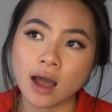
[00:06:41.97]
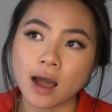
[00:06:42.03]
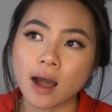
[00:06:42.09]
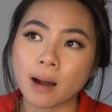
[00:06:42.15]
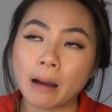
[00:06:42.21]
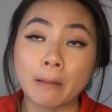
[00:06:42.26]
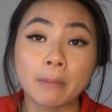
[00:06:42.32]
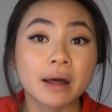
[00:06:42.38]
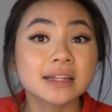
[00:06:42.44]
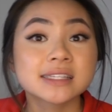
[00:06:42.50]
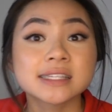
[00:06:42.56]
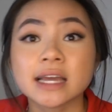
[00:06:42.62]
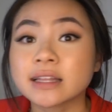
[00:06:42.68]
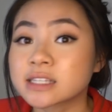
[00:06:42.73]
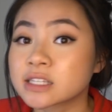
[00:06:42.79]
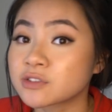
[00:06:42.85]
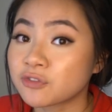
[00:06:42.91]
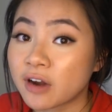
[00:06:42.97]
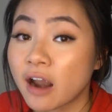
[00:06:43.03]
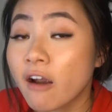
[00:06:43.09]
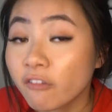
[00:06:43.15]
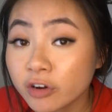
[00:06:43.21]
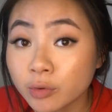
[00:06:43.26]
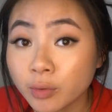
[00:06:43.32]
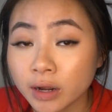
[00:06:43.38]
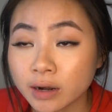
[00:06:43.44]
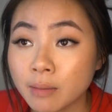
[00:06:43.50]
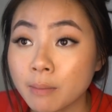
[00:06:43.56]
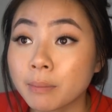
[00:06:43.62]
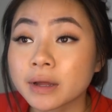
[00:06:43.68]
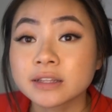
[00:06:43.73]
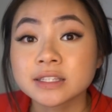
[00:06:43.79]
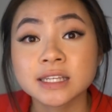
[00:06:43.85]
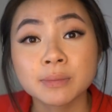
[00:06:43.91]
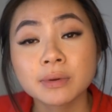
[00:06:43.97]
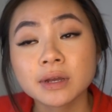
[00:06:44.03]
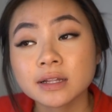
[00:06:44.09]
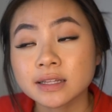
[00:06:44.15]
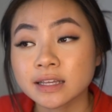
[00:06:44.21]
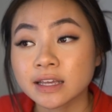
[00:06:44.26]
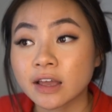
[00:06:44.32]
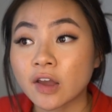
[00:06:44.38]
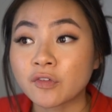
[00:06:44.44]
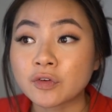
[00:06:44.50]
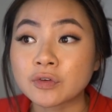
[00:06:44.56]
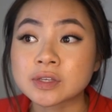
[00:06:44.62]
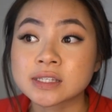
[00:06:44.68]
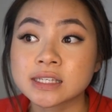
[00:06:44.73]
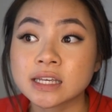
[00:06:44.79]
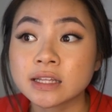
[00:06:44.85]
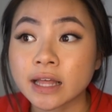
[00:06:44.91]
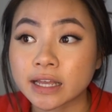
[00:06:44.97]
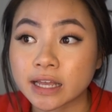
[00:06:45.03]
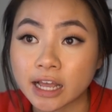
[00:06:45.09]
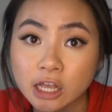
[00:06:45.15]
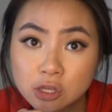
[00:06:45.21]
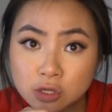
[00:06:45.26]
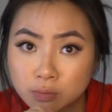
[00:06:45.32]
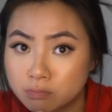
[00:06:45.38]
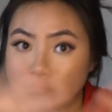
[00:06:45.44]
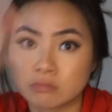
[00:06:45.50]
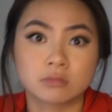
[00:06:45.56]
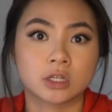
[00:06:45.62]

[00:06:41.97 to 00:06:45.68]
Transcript: I'm not saying this is for everyone, but typically if you see like,